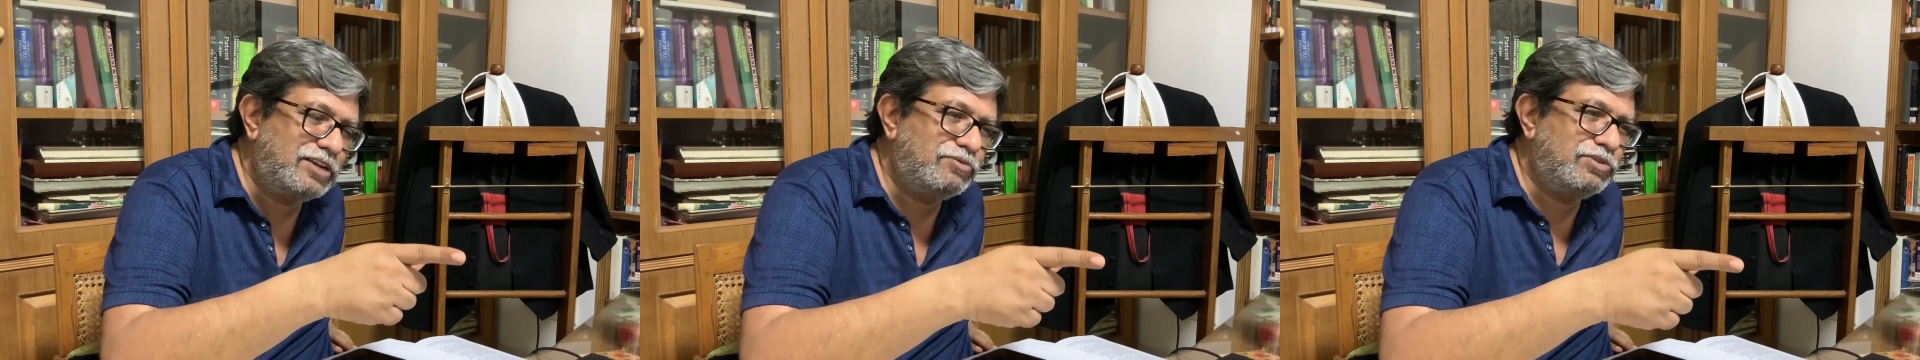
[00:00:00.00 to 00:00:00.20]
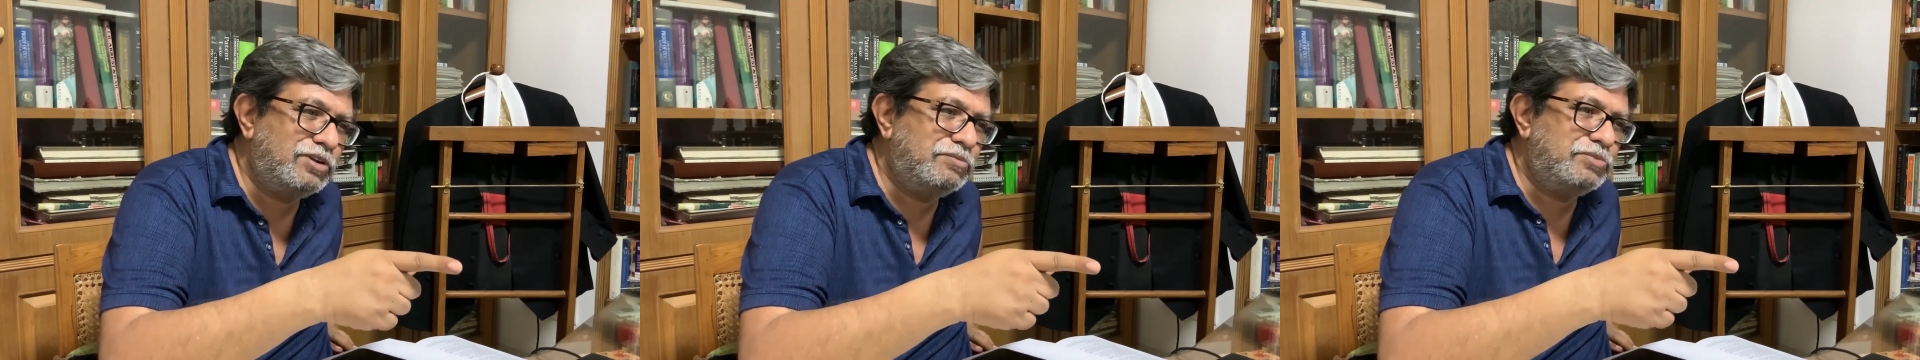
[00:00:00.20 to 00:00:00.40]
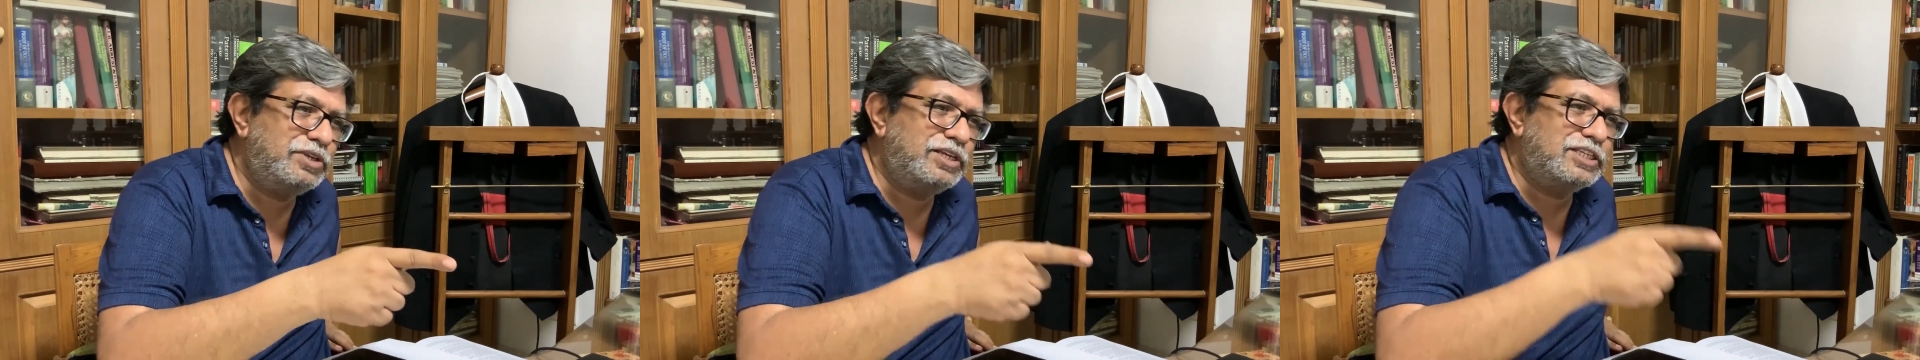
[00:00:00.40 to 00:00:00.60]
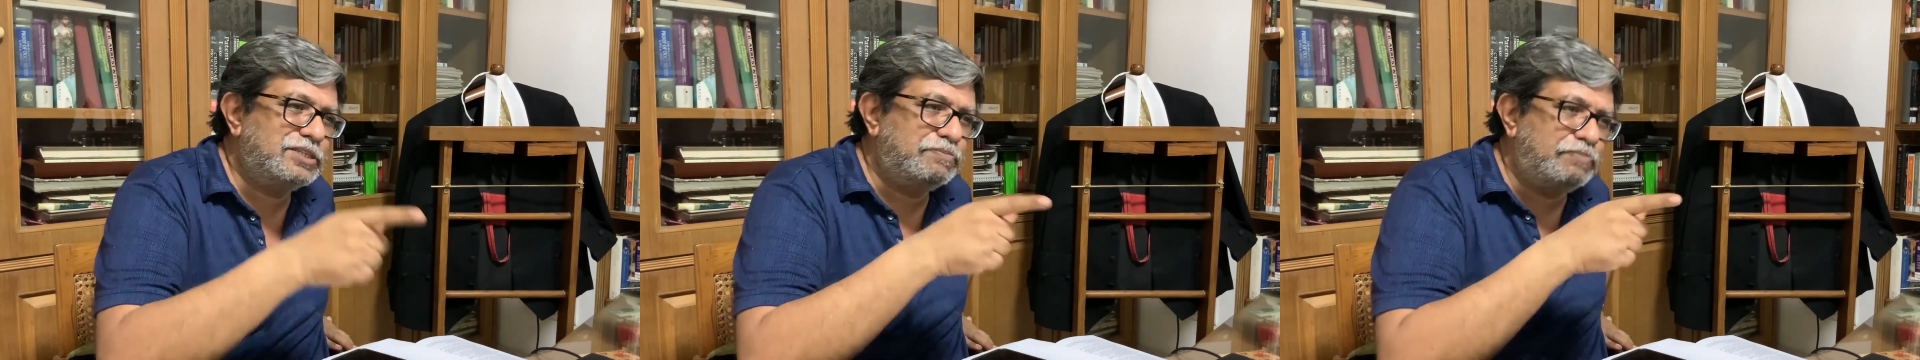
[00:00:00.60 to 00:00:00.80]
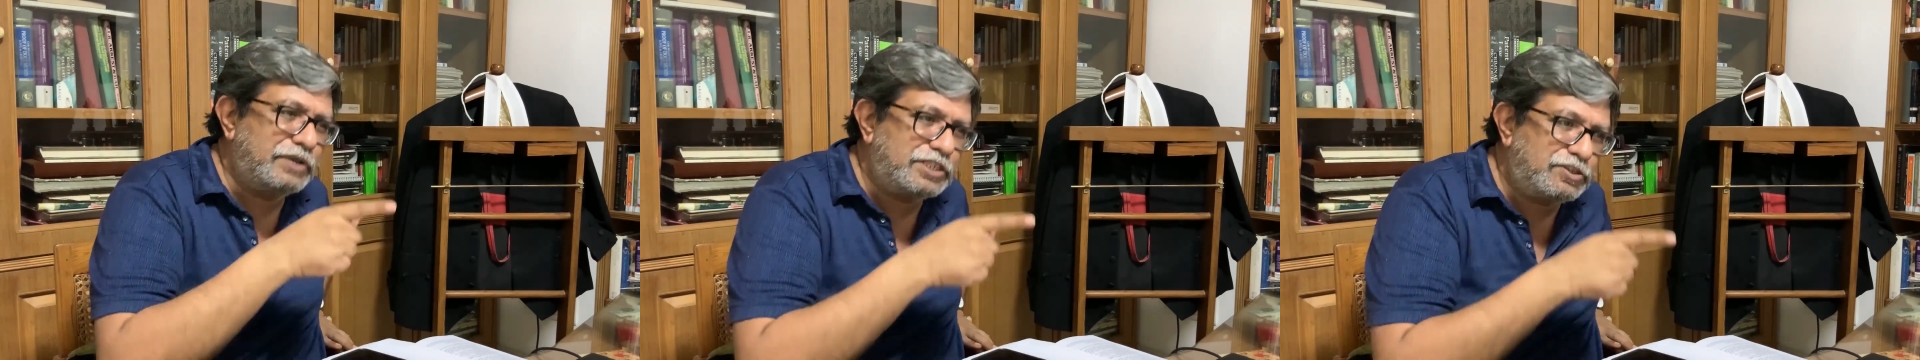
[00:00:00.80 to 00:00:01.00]
there will be
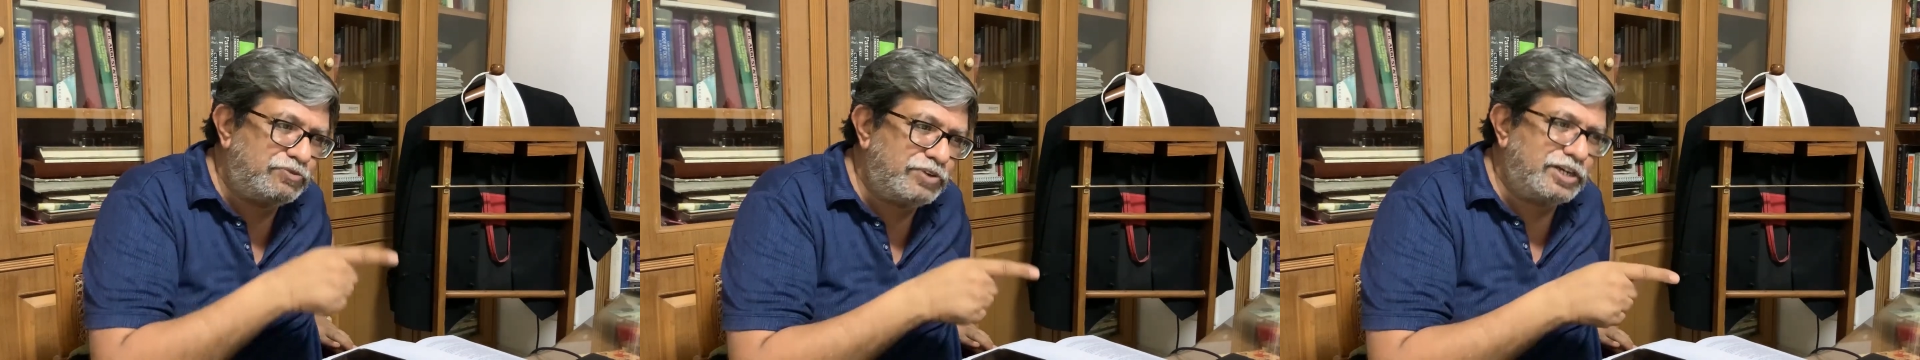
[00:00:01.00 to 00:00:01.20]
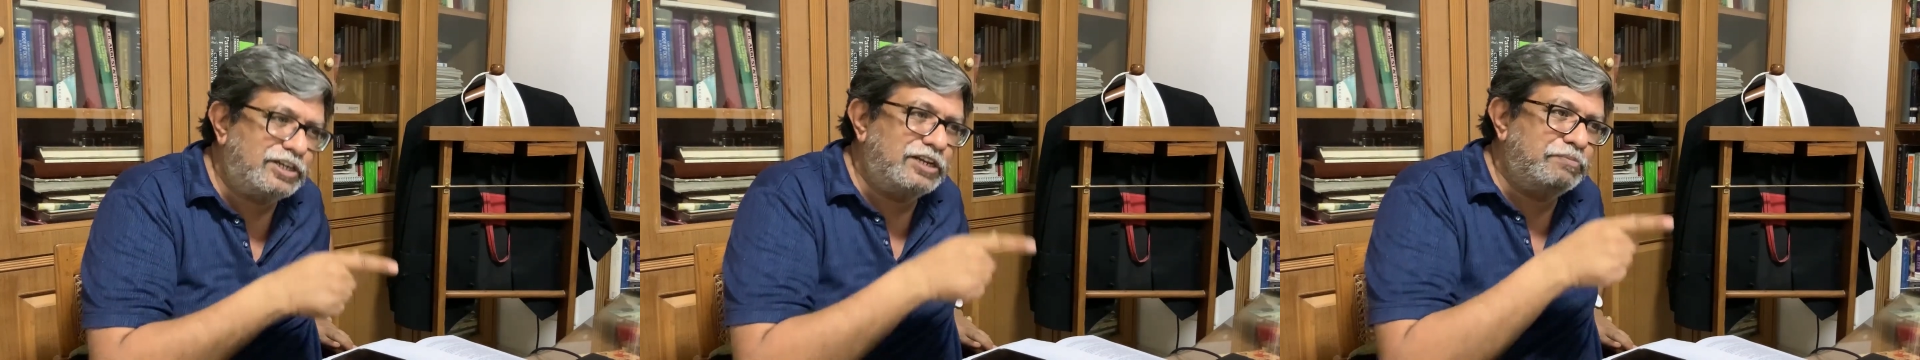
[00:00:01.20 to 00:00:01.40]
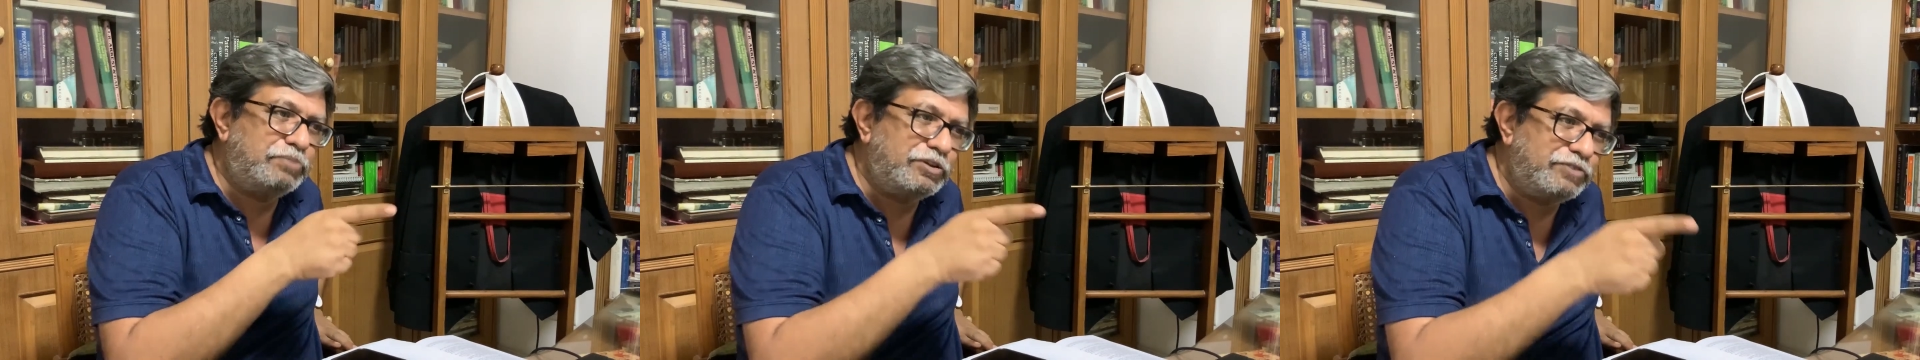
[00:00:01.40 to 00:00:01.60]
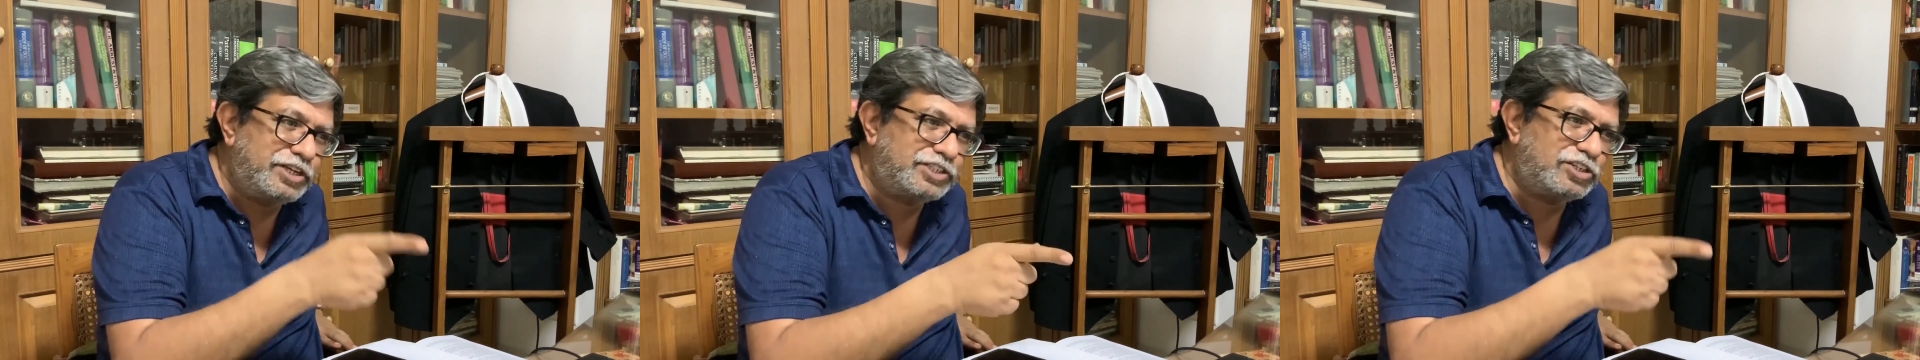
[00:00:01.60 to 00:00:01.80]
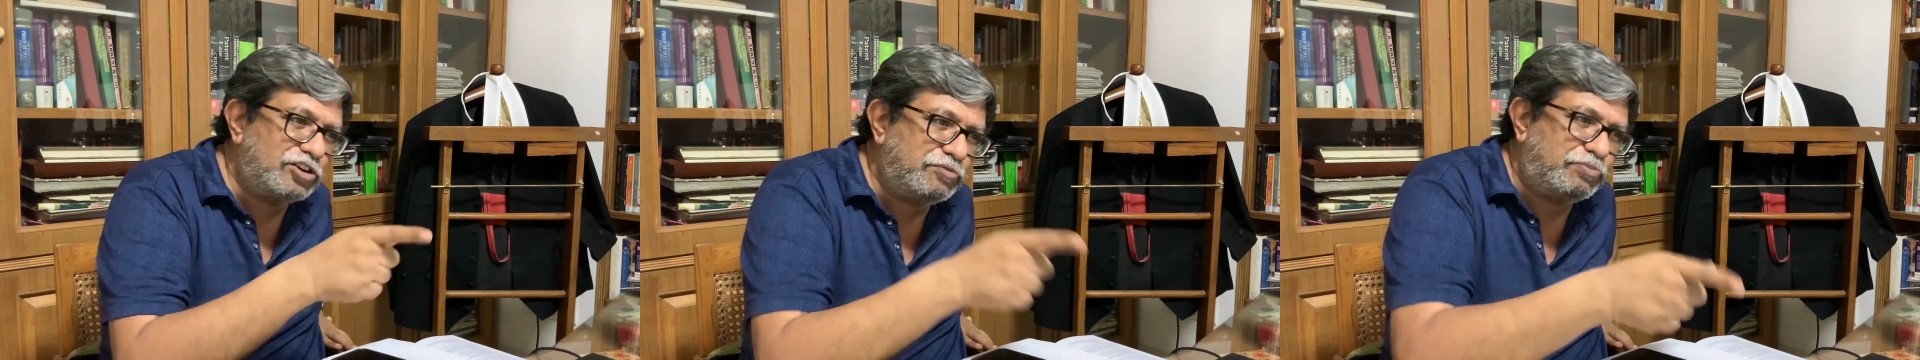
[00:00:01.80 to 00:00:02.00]
a specific
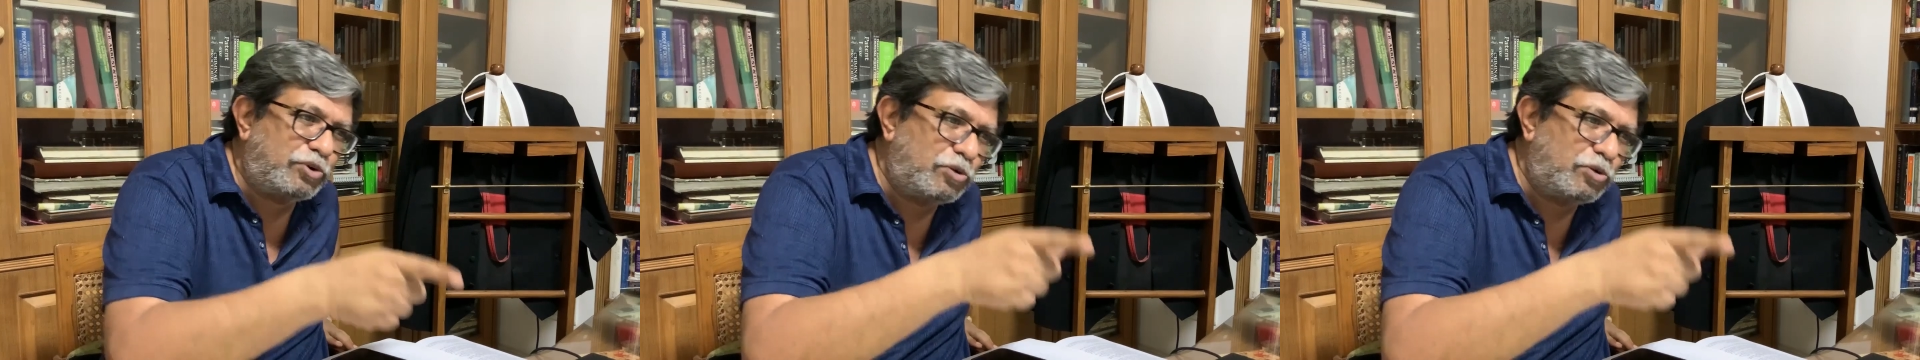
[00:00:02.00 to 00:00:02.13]
deprivation